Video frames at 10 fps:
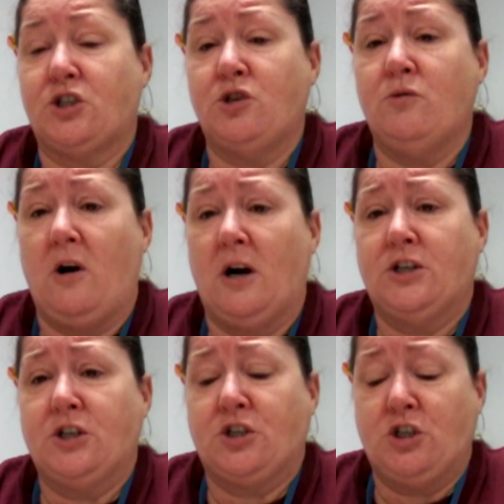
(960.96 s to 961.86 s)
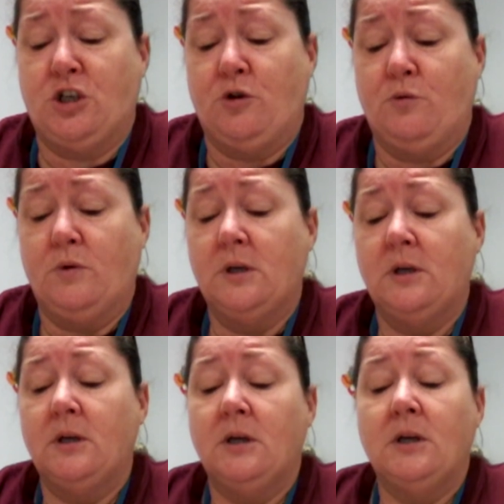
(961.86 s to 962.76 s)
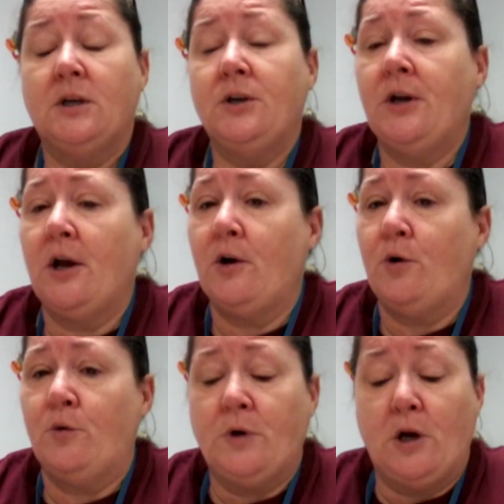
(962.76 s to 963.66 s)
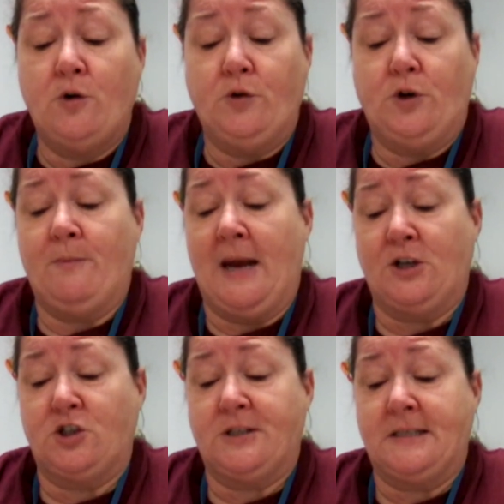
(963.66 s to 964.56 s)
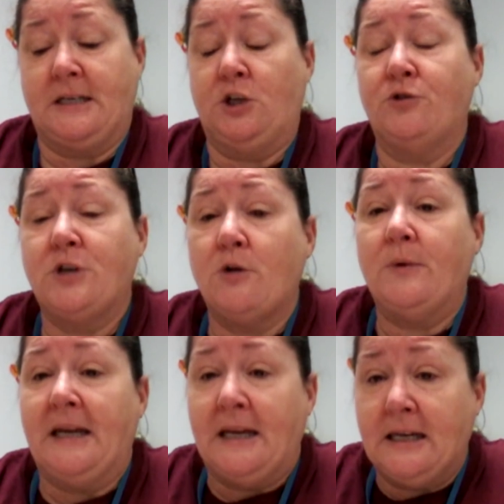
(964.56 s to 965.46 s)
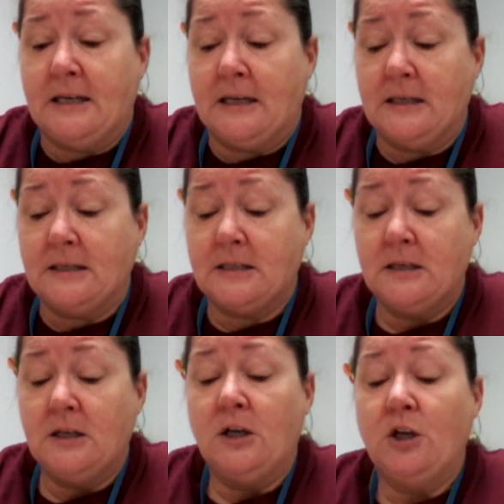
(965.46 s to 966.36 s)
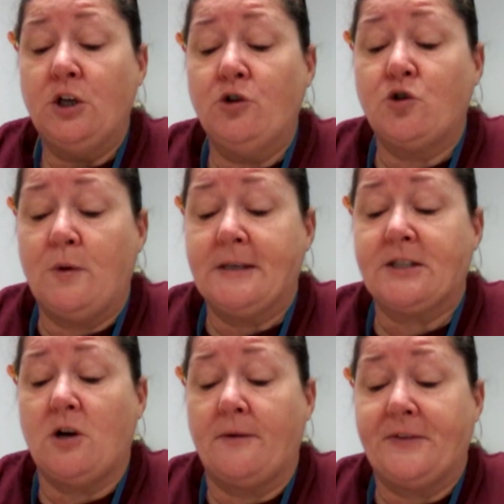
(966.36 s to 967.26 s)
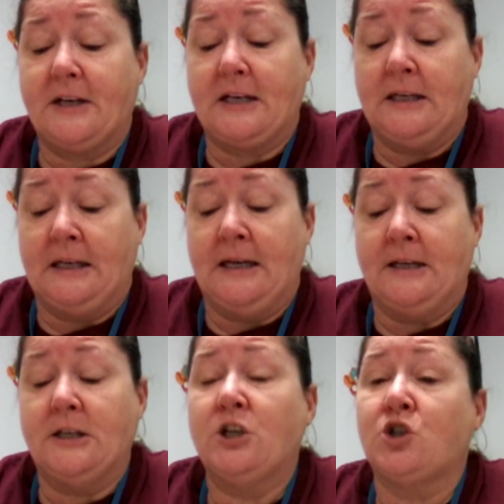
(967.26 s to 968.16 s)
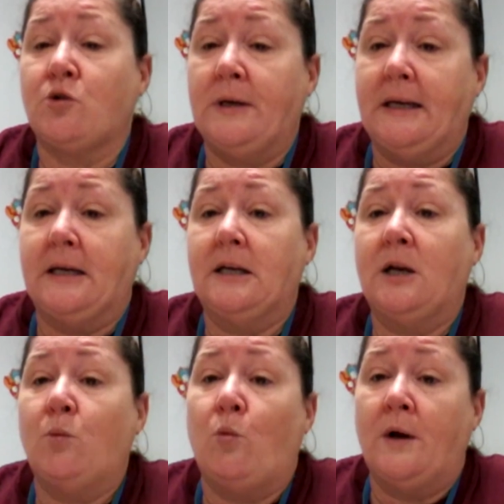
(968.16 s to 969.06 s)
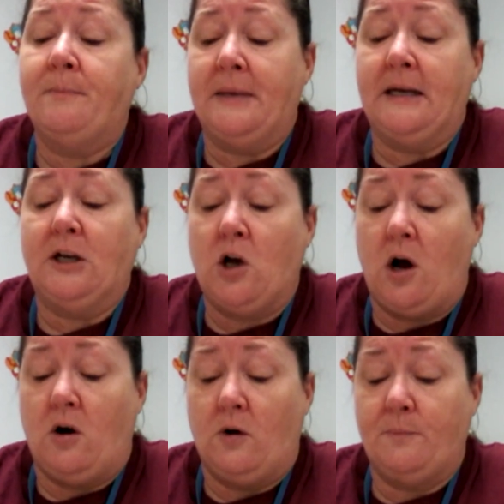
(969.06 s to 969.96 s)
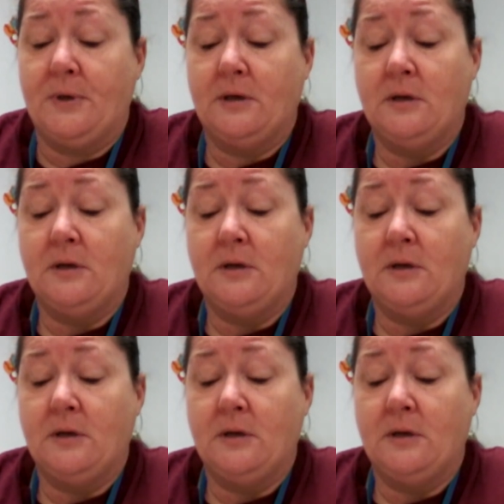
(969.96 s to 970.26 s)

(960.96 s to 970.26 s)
Too hard to chew. No, no, your majesty. You don't eat it. You twist off the lid and drink it in one big gulp.